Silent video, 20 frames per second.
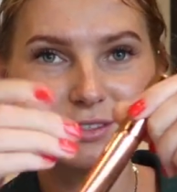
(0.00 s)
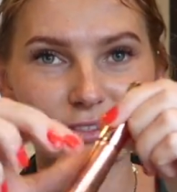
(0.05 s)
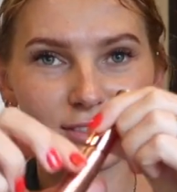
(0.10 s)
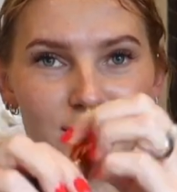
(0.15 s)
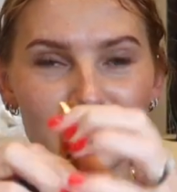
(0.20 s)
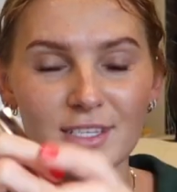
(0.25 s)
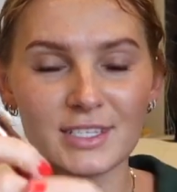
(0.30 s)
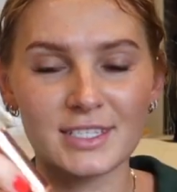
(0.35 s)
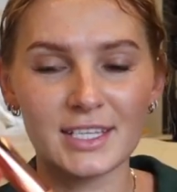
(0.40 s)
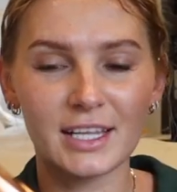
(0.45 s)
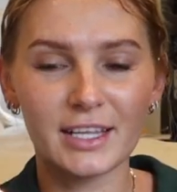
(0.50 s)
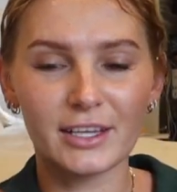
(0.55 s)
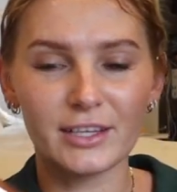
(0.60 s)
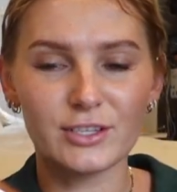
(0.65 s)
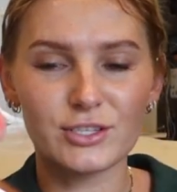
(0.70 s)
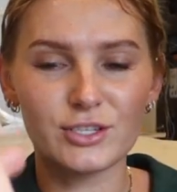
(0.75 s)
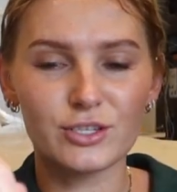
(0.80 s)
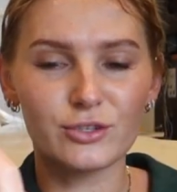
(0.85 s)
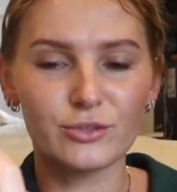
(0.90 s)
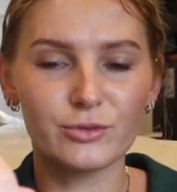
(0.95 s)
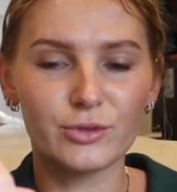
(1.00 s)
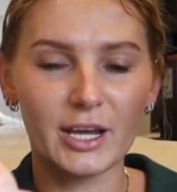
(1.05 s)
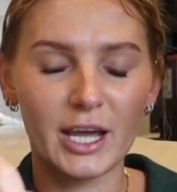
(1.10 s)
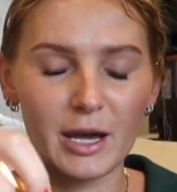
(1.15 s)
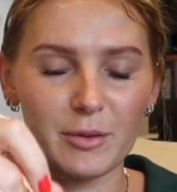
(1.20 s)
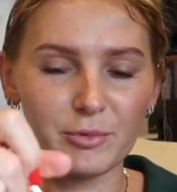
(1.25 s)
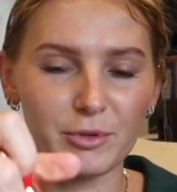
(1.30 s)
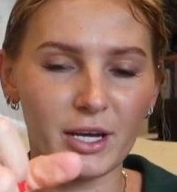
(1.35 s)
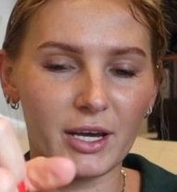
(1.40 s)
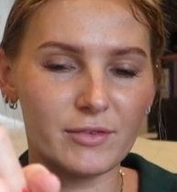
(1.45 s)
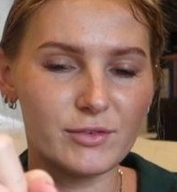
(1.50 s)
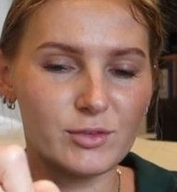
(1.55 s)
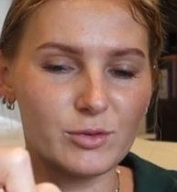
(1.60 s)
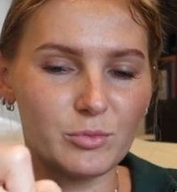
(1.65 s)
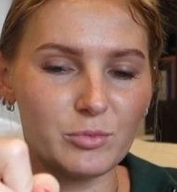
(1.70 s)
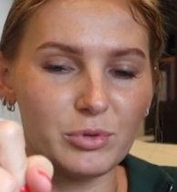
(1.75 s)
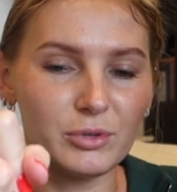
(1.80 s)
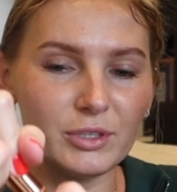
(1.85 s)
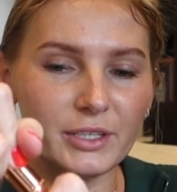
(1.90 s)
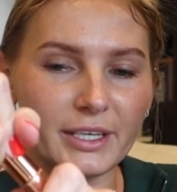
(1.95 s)
it's not like a screw cap, you have to
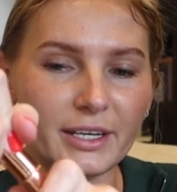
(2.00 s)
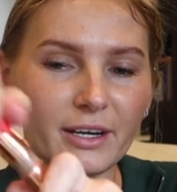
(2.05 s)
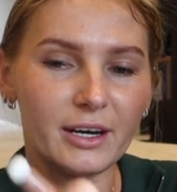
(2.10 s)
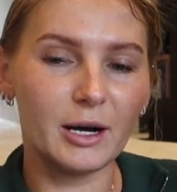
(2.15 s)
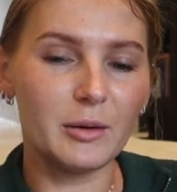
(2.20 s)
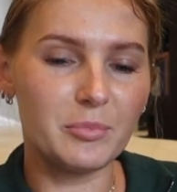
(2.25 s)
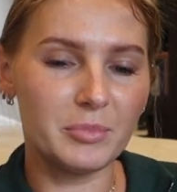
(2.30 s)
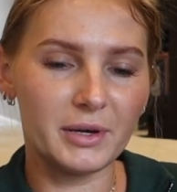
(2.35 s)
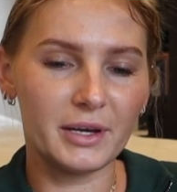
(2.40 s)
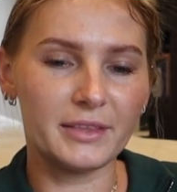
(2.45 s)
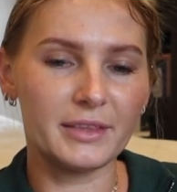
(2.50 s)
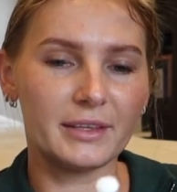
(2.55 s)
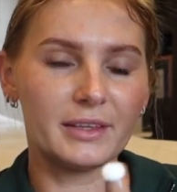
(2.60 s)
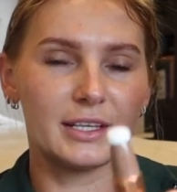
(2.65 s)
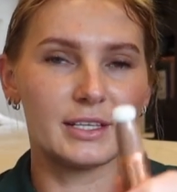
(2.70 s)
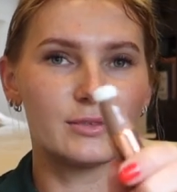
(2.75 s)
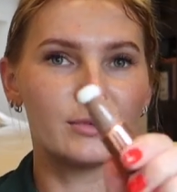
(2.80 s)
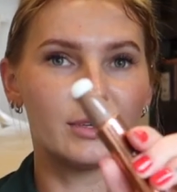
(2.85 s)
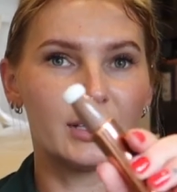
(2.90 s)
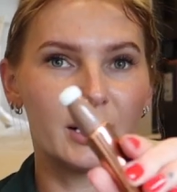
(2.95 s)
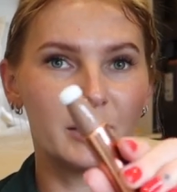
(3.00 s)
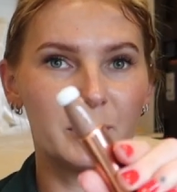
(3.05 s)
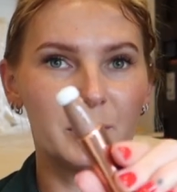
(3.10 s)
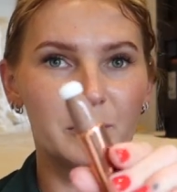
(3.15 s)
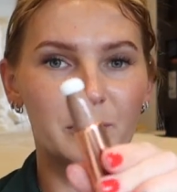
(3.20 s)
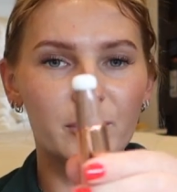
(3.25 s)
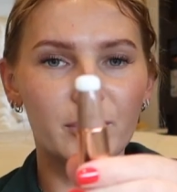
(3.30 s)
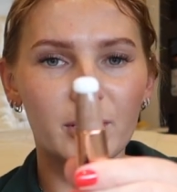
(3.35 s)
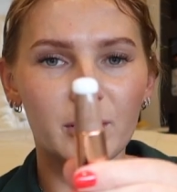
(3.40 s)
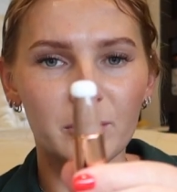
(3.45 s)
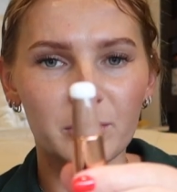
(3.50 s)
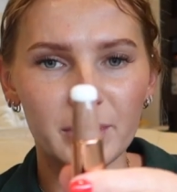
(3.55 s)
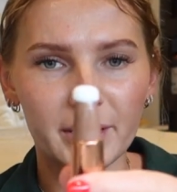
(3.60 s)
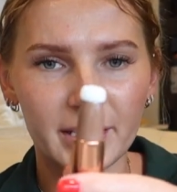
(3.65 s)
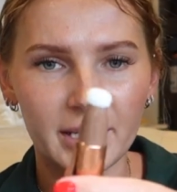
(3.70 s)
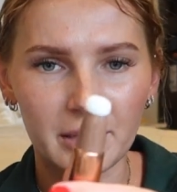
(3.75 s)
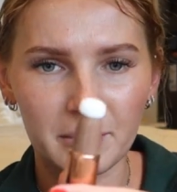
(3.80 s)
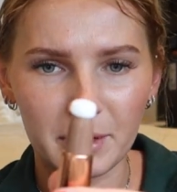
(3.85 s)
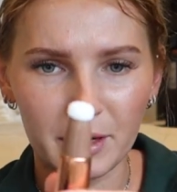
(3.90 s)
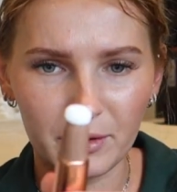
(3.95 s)
pull it up. I think that's what a lot of people were
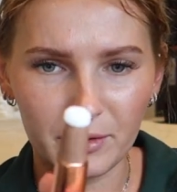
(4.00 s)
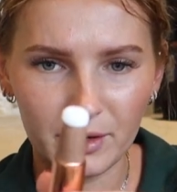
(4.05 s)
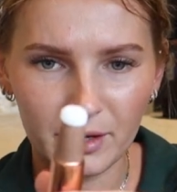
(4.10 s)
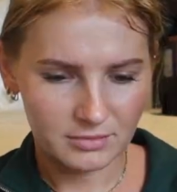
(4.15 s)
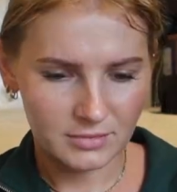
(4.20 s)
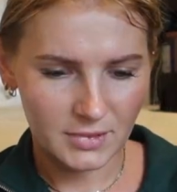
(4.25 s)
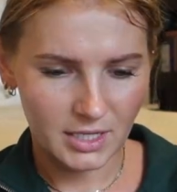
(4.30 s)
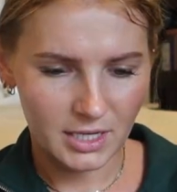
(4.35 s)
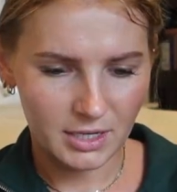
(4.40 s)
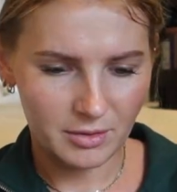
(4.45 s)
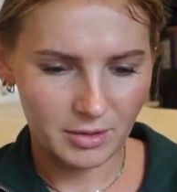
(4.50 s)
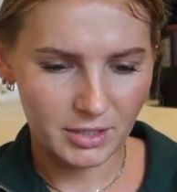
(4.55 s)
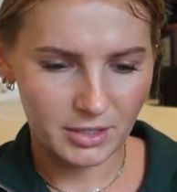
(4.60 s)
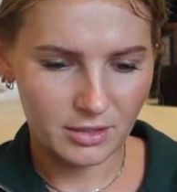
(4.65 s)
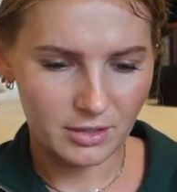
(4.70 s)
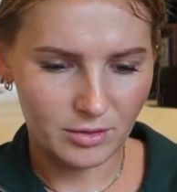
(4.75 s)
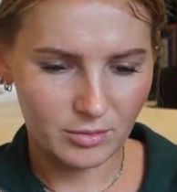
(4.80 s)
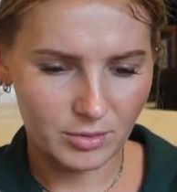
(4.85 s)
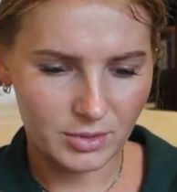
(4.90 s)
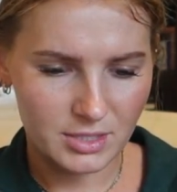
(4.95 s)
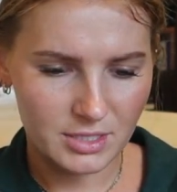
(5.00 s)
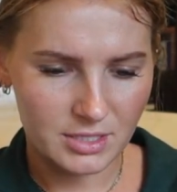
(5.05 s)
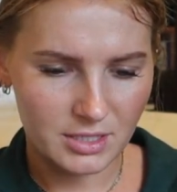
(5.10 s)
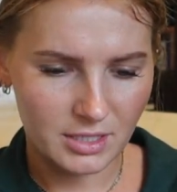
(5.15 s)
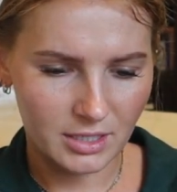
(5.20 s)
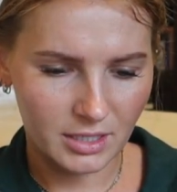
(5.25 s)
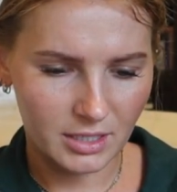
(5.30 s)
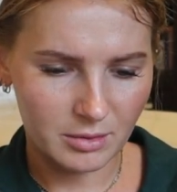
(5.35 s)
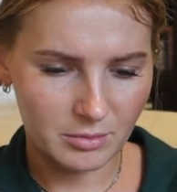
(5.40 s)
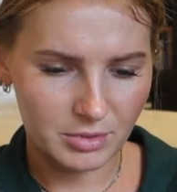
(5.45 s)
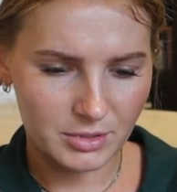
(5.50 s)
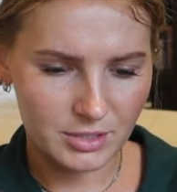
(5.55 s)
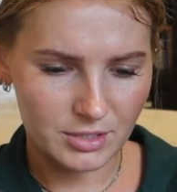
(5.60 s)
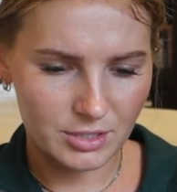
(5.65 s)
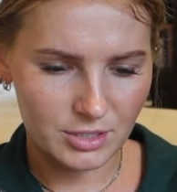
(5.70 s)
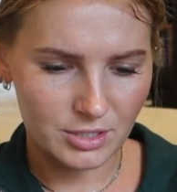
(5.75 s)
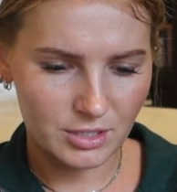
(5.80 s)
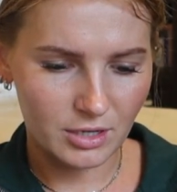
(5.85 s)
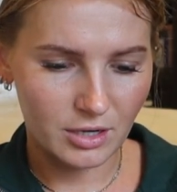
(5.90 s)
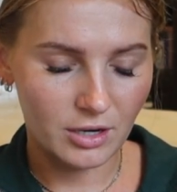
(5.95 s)
complaining about. How do I know what's the on
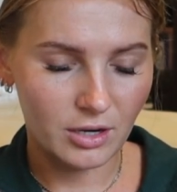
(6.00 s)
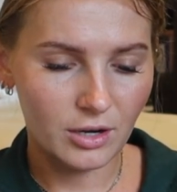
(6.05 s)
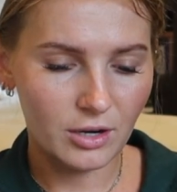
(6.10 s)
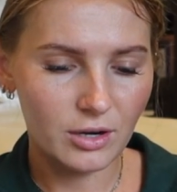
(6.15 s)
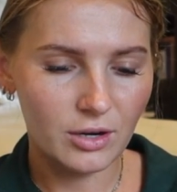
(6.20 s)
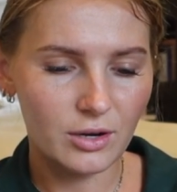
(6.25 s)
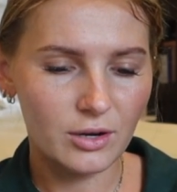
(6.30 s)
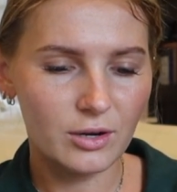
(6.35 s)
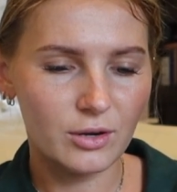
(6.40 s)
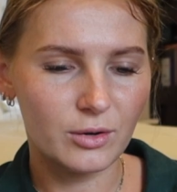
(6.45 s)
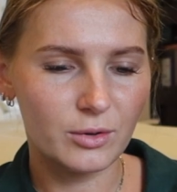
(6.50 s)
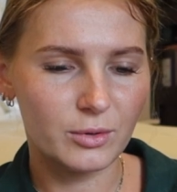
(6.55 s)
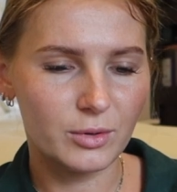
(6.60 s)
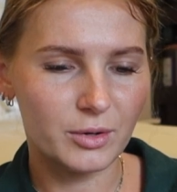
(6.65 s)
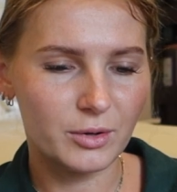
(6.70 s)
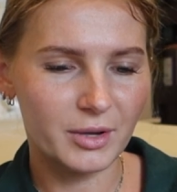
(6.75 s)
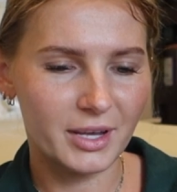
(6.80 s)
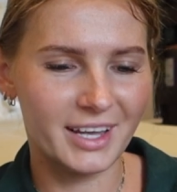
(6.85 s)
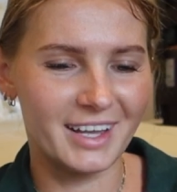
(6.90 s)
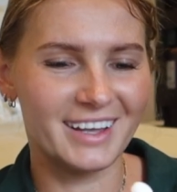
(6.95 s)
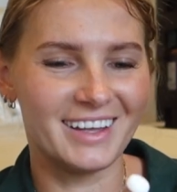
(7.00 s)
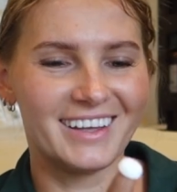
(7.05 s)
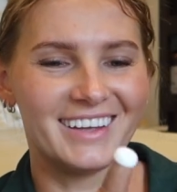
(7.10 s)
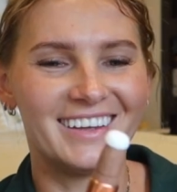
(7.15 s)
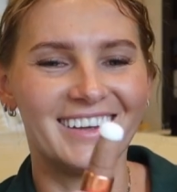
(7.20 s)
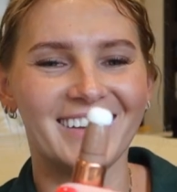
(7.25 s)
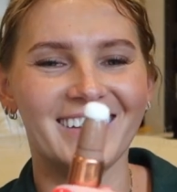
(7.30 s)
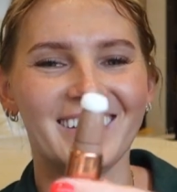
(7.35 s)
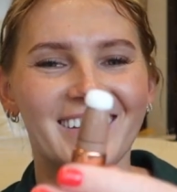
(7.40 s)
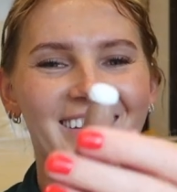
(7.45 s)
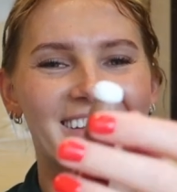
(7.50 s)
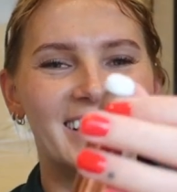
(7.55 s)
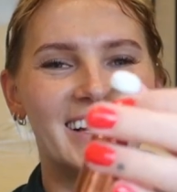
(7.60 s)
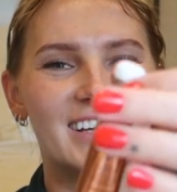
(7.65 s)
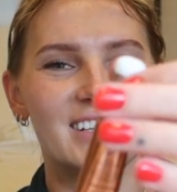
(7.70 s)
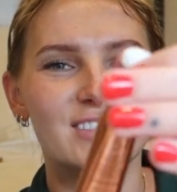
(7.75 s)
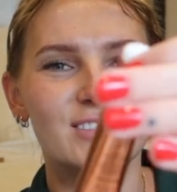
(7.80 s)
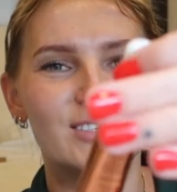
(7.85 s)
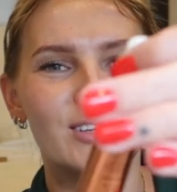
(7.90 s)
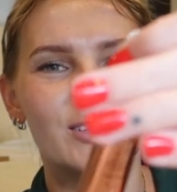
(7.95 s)
position? Oh, okay.
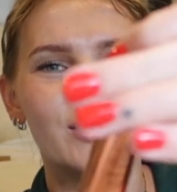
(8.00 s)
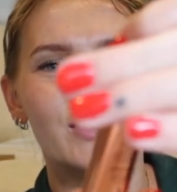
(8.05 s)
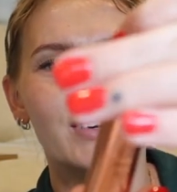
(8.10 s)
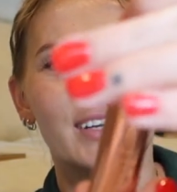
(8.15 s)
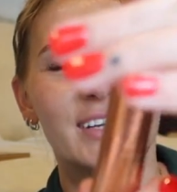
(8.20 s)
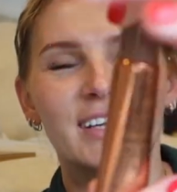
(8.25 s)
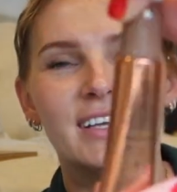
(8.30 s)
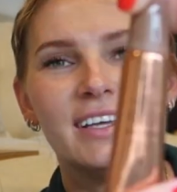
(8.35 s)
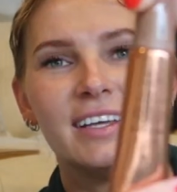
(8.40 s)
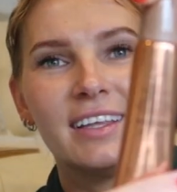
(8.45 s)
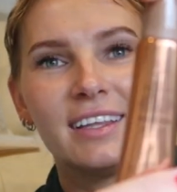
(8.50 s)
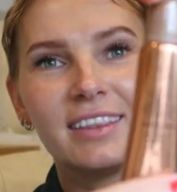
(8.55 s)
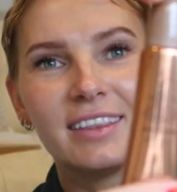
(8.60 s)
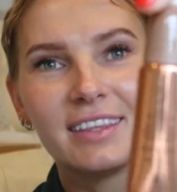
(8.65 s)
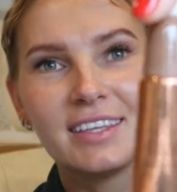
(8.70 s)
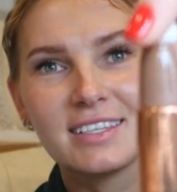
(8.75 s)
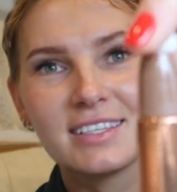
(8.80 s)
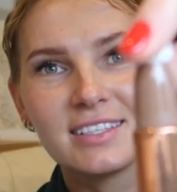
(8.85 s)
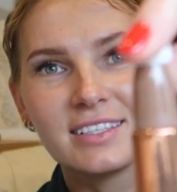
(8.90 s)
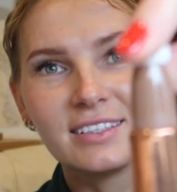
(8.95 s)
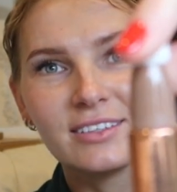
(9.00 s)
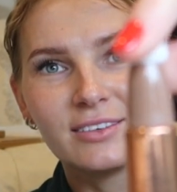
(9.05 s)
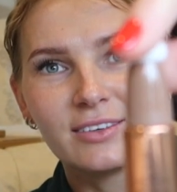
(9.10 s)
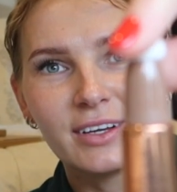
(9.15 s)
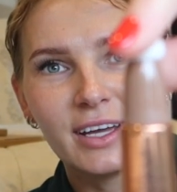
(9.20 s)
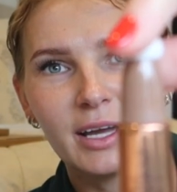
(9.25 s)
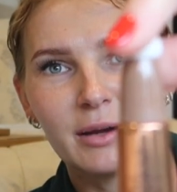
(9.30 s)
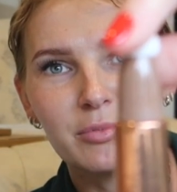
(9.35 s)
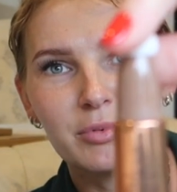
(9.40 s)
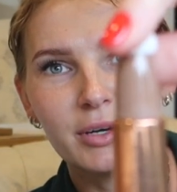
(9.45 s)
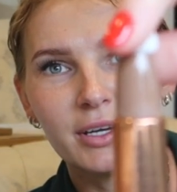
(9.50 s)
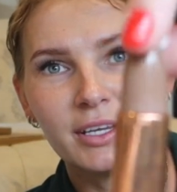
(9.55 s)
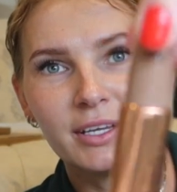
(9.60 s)
Yeah, so this little cap right